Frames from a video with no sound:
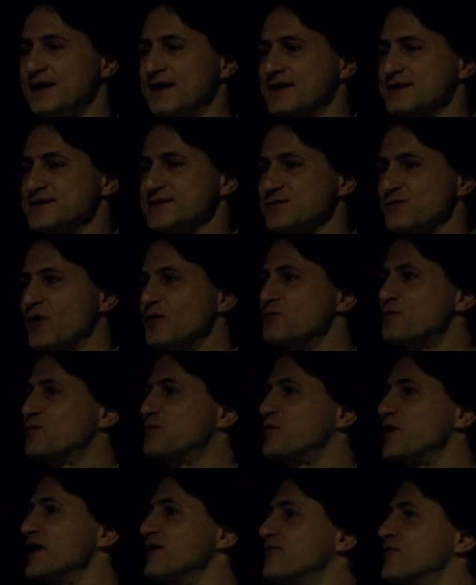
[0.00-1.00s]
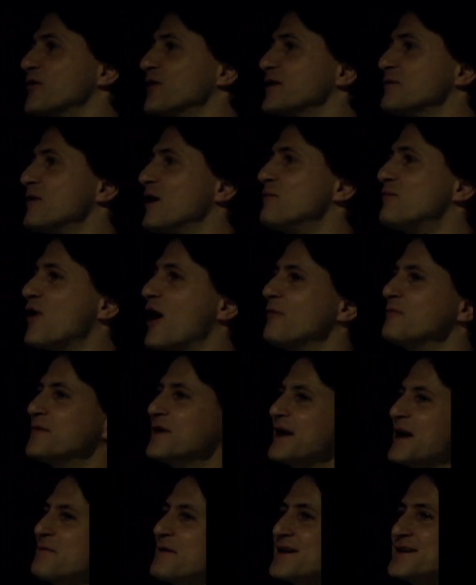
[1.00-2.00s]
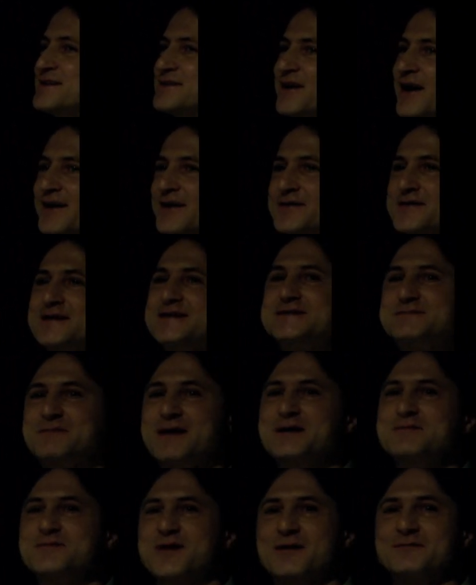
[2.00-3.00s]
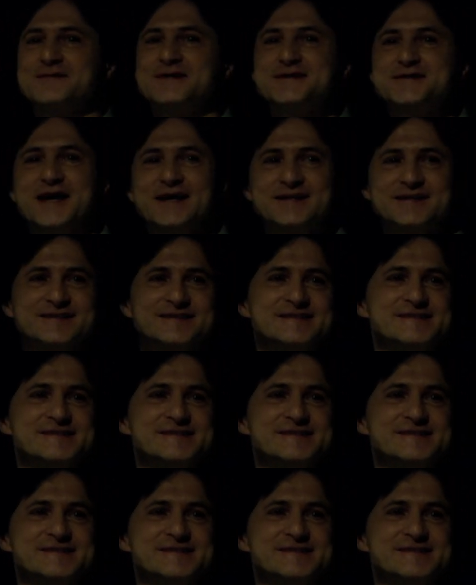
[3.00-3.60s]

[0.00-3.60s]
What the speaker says: Just one brief word about prompting. I'm actually not going to explain prompt injection.